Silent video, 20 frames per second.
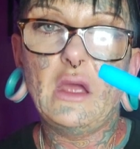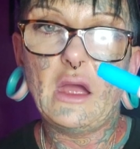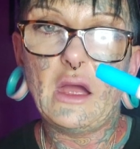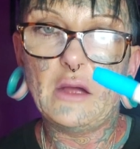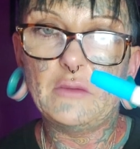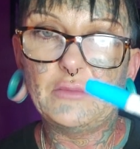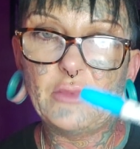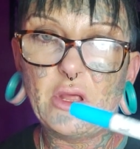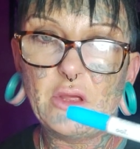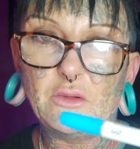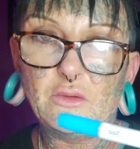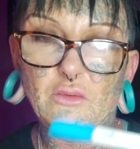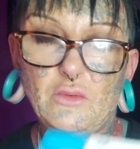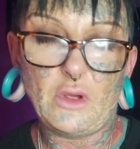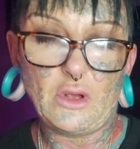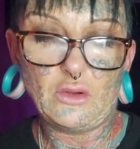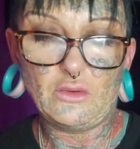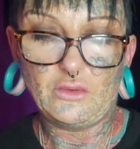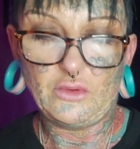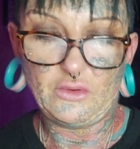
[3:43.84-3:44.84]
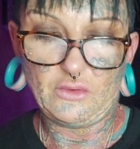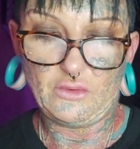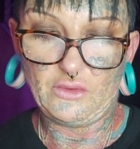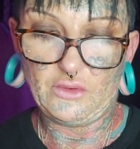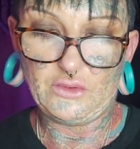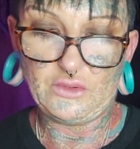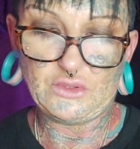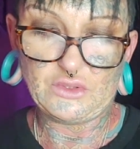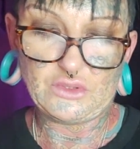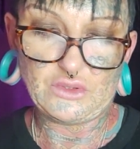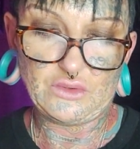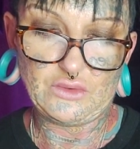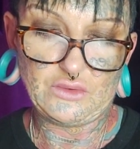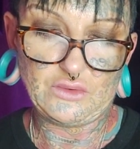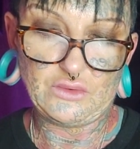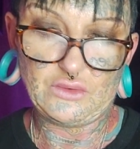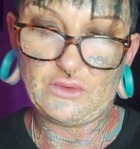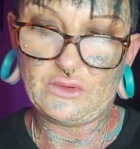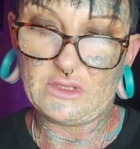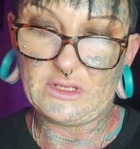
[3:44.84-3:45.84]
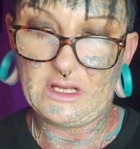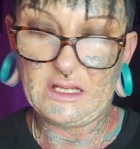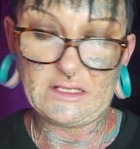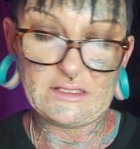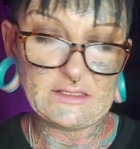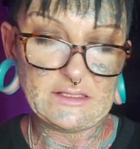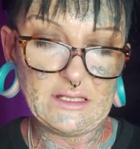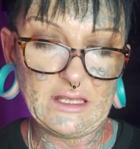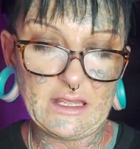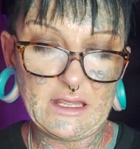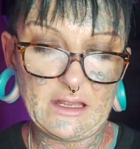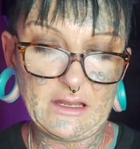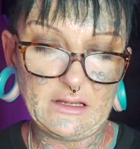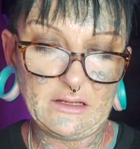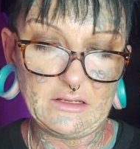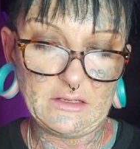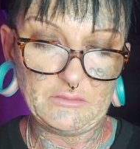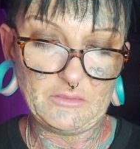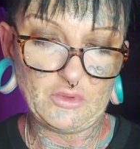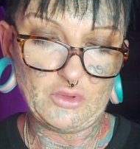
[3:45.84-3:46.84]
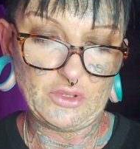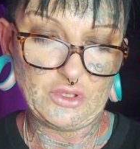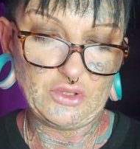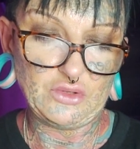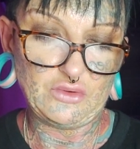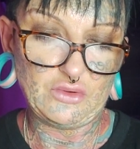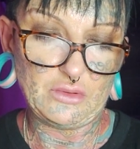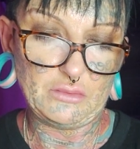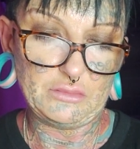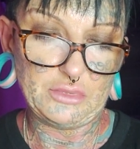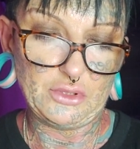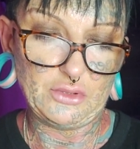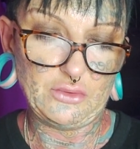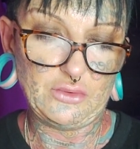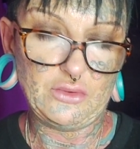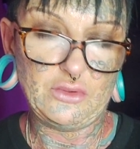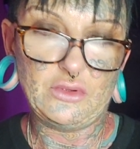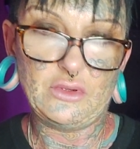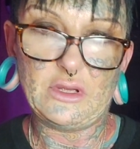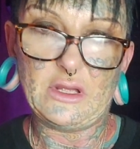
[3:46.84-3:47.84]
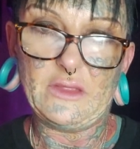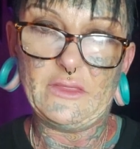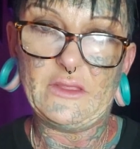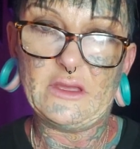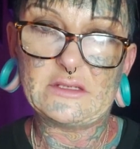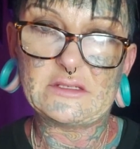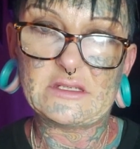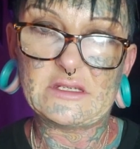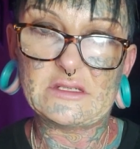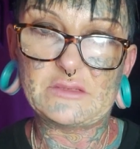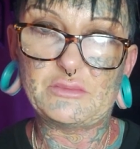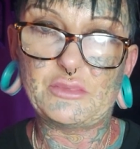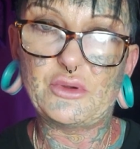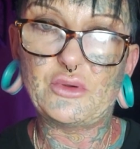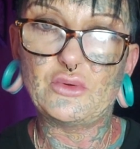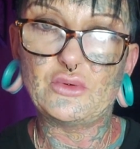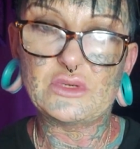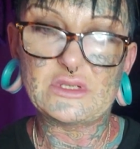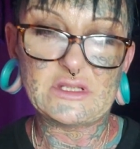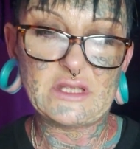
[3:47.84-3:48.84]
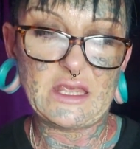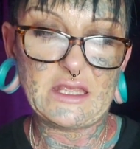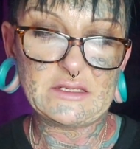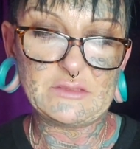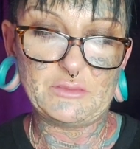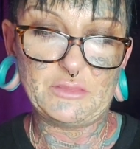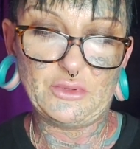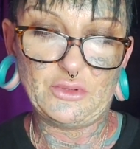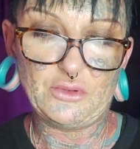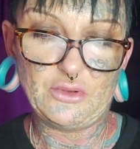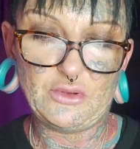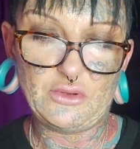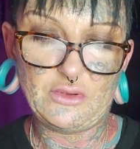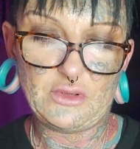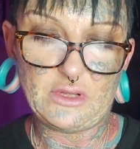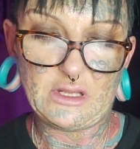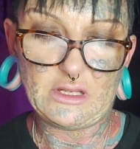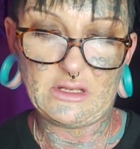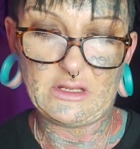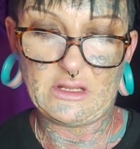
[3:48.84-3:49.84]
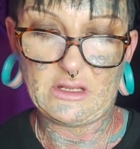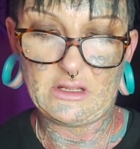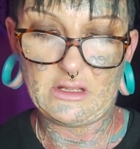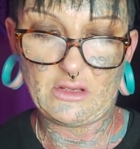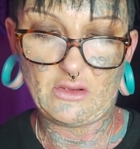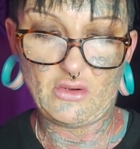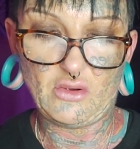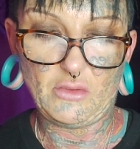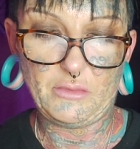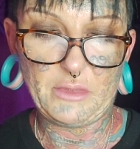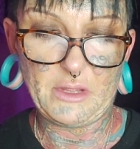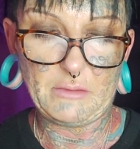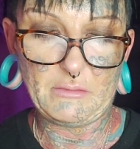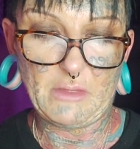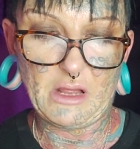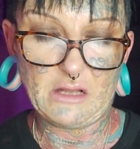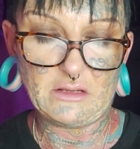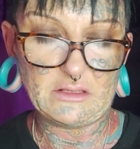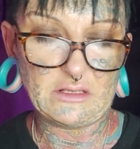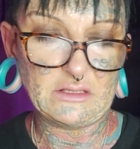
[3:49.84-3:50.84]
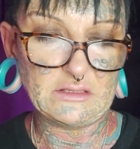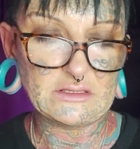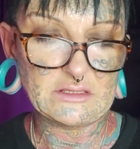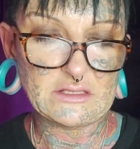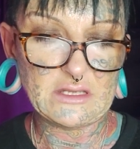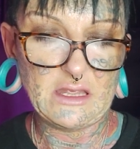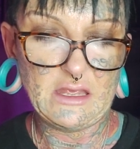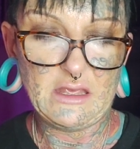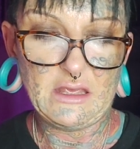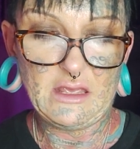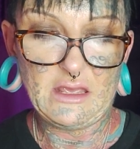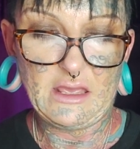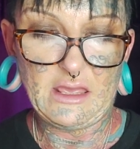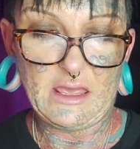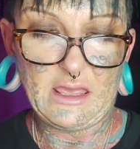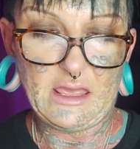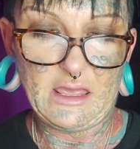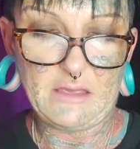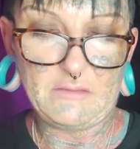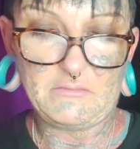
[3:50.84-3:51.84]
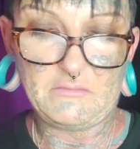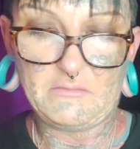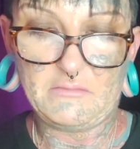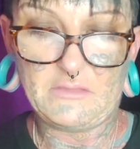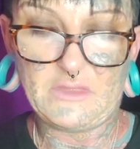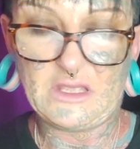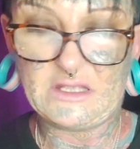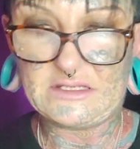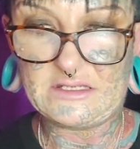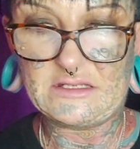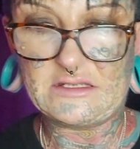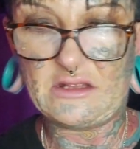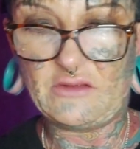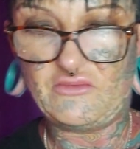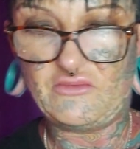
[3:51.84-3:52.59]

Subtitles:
I'm now going on to the next letter, and I'm going to do it blue, and this is process blue in the Copic markers. This is a